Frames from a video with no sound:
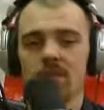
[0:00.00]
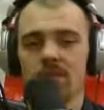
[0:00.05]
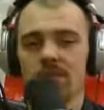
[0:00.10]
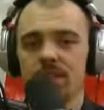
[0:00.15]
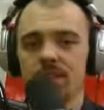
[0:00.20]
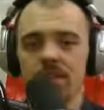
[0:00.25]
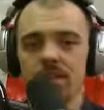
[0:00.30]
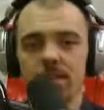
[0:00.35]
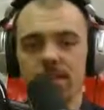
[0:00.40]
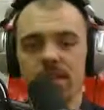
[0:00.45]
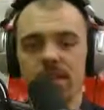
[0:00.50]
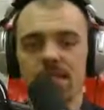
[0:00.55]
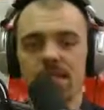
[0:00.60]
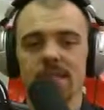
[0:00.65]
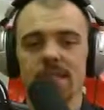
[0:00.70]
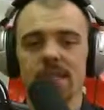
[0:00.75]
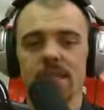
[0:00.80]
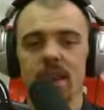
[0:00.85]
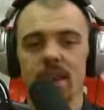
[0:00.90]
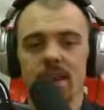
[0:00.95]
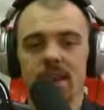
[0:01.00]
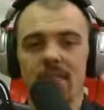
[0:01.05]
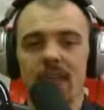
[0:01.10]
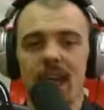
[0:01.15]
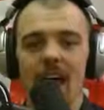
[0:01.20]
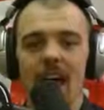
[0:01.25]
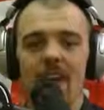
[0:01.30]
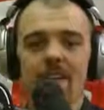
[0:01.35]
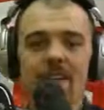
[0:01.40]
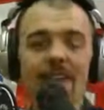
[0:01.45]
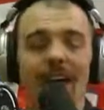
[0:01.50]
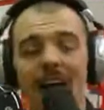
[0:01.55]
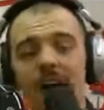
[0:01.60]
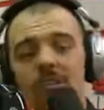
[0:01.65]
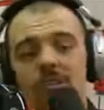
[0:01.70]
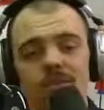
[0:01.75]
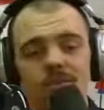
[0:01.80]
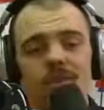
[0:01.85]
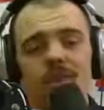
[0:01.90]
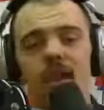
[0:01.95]
of expenses. That
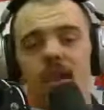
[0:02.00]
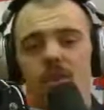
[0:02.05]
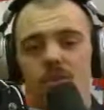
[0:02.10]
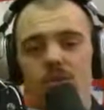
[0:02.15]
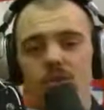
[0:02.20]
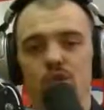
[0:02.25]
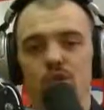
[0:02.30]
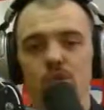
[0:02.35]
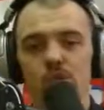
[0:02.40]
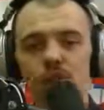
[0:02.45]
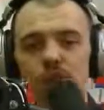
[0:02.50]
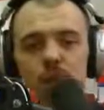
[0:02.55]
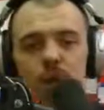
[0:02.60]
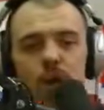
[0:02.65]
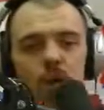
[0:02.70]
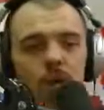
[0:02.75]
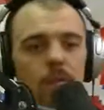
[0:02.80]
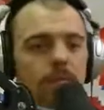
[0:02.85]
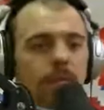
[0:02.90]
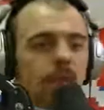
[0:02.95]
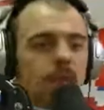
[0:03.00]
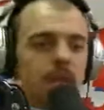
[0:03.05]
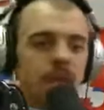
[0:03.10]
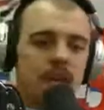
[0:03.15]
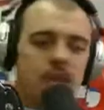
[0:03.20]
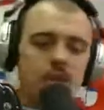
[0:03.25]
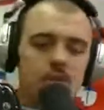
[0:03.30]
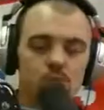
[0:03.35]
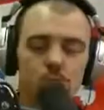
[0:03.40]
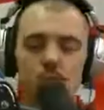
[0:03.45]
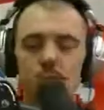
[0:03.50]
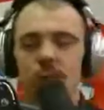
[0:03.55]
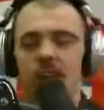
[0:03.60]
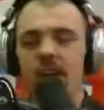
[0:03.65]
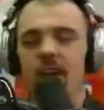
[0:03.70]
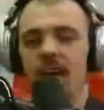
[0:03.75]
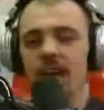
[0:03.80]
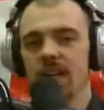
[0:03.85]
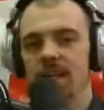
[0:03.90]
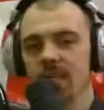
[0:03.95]
$1,000 shortfall is what we
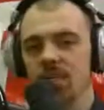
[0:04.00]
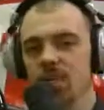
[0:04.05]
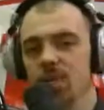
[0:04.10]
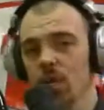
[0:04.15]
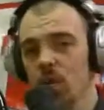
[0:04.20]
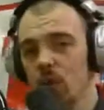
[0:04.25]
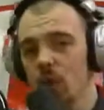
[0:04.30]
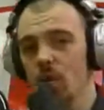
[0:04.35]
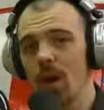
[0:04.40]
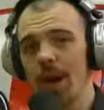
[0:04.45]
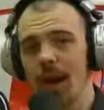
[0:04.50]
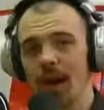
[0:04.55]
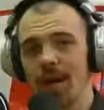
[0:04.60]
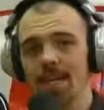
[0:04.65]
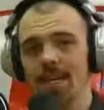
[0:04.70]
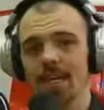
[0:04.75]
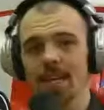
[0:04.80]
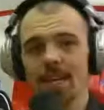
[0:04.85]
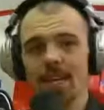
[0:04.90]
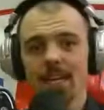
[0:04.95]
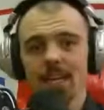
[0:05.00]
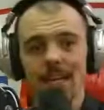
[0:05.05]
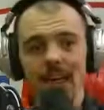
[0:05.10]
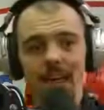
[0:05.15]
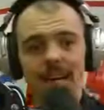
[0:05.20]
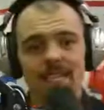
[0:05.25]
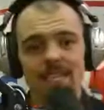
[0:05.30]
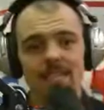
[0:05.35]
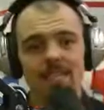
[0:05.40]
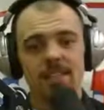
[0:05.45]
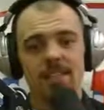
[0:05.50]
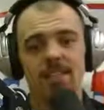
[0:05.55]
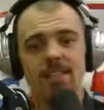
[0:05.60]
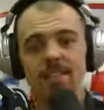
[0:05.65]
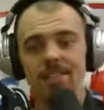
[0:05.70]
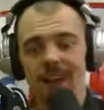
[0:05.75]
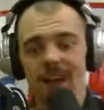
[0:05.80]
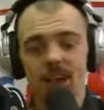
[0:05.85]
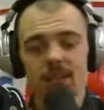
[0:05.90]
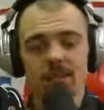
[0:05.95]
got to correct. That's the
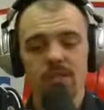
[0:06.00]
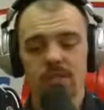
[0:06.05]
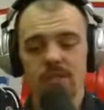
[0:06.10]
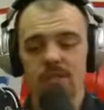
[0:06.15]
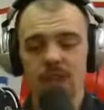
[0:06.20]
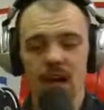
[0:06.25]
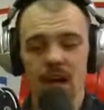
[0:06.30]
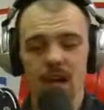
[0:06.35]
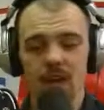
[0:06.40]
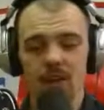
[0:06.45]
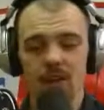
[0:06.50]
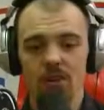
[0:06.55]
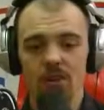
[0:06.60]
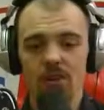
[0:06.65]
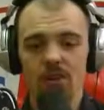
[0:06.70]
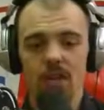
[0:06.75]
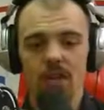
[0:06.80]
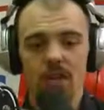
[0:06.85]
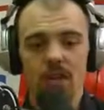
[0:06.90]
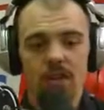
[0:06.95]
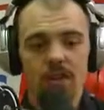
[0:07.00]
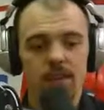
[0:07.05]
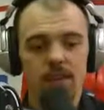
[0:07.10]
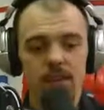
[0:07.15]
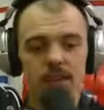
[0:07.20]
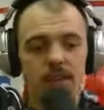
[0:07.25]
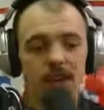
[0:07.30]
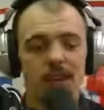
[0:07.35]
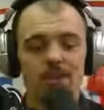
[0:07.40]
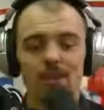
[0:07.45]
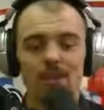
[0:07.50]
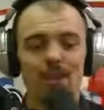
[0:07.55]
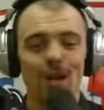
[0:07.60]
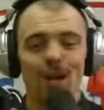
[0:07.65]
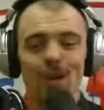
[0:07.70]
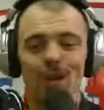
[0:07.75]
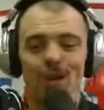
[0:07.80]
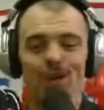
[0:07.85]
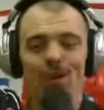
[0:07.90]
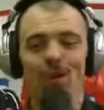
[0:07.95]

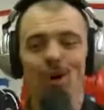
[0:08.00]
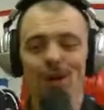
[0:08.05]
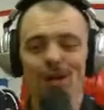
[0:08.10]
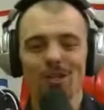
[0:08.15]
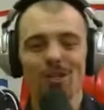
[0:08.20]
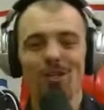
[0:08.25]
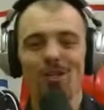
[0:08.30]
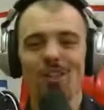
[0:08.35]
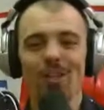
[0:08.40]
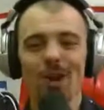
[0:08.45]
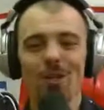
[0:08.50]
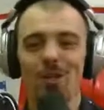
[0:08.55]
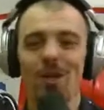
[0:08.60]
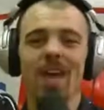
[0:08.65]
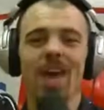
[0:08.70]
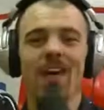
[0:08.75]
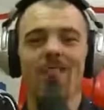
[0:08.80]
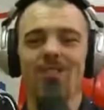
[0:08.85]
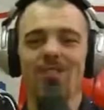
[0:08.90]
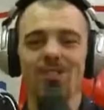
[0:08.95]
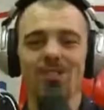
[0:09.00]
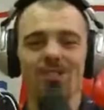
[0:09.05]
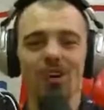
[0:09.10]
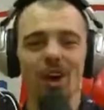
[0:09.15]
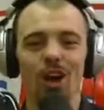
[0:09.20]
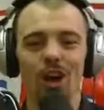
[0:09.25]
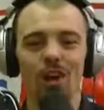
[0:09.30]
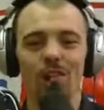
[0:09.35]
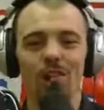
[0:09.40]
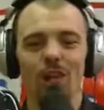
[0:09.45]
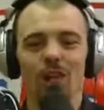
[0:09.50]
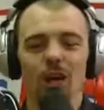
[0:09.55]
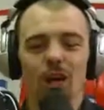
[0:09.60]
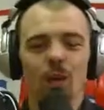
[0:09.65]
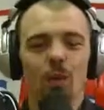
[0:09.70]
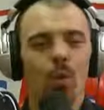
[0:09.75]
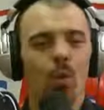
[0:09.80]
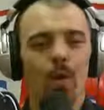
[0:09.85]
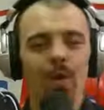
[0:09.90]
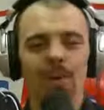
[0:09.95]
$1,000 question that we have to solve.
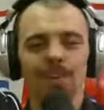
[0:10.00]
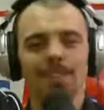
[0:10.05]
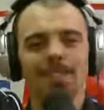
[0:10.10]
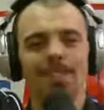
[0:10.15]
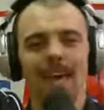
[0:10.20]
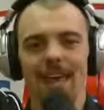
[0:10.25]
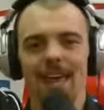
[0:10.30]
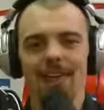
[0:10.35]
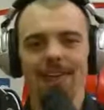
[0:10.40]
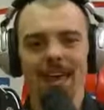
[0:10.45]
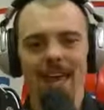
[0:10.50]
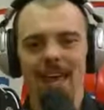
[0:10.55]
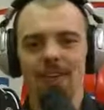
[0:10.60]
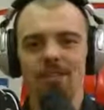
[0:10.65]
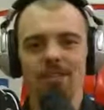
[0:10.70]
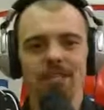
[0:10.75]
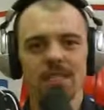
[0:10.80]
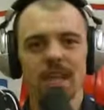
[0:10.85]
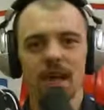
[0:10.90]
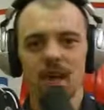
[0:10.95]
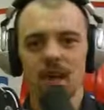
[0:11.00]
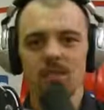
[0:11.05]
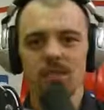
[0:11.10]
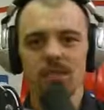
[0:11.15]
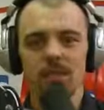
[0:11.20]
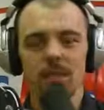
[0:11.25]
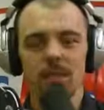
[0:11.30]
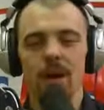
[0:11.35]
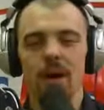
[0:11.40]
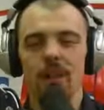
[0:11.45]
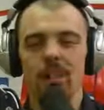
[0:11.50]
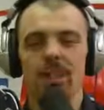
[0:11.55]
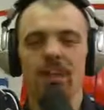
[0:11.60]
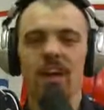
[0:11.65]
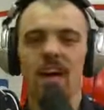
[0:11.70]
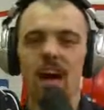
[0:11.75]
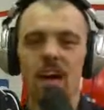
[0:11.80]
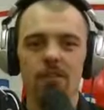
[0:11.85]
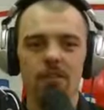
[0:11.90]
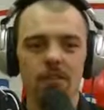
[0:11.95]
Where does that $1,000 a month
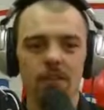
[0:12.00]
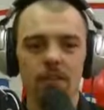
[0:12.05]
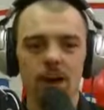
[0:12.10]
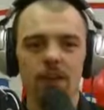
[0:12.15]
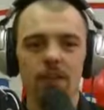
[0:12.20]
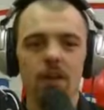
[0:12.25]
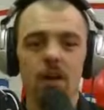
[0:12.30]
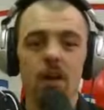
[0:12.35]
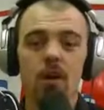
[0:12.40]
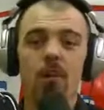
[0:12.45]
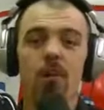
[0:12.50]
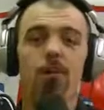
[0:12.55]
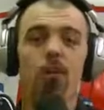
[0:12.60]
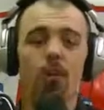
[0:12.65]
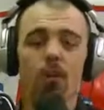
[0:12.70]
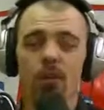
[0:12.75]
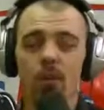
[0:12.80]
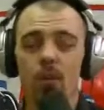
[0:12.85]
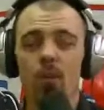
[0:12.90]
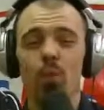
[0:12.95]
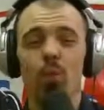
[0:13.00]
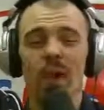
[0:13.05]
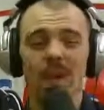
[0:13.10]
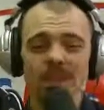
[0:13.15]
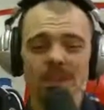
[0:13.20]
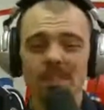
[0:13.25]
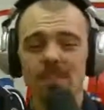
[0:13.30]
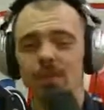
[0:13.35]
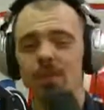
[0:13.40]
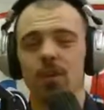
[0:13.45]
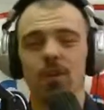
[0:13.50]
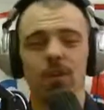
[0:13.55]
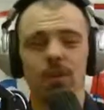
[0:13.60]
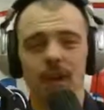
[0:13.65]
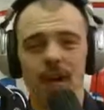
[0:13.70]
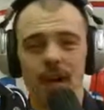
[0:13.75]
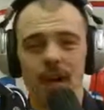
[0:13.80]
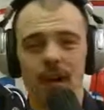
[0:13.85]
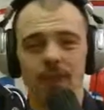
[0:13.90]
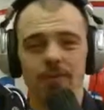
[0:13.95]
come from for the rest of your
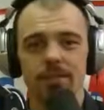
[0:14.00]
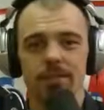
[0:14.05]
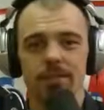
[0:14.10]
life?